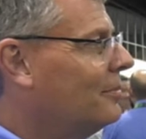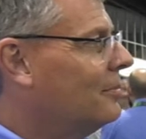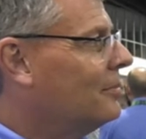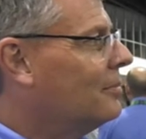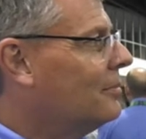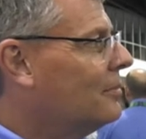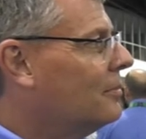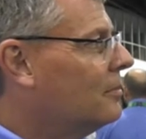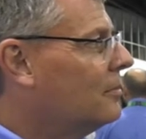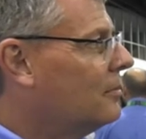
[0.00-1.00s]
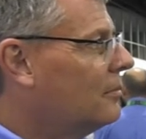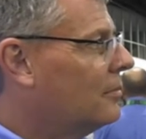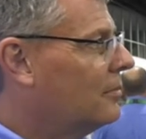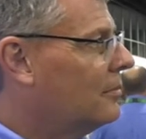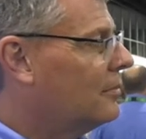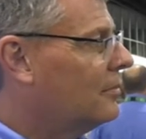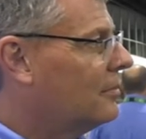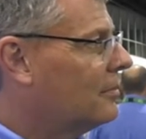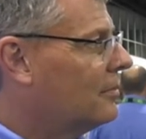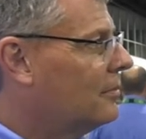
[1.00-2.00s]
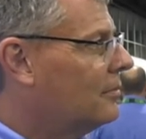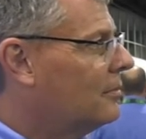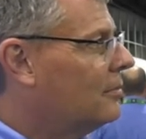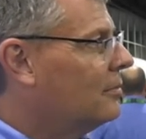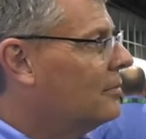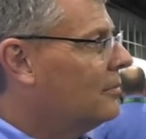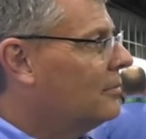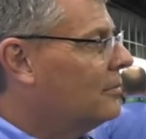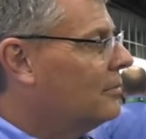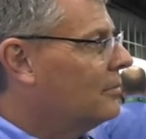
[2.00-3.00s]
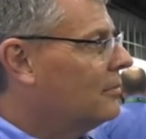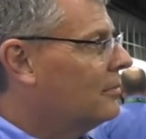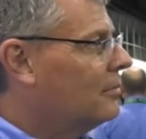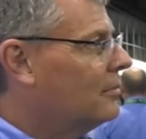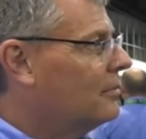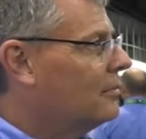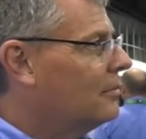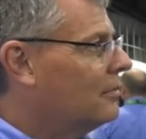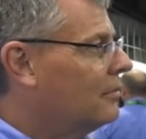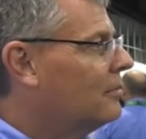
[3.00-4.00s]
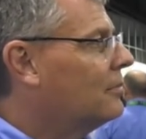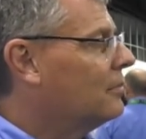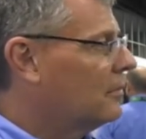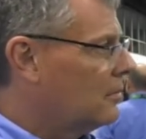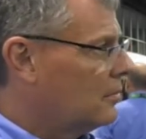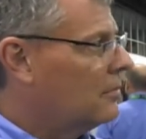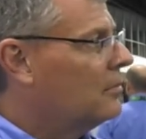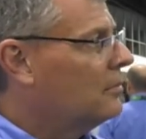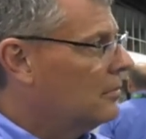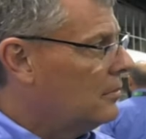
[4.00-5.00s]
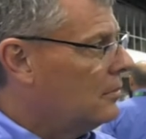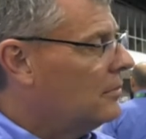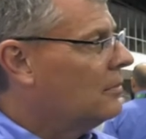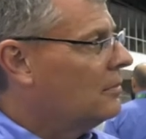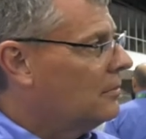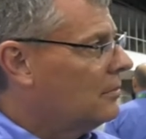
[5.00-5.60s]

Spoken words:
No words are spoken by the person on screen.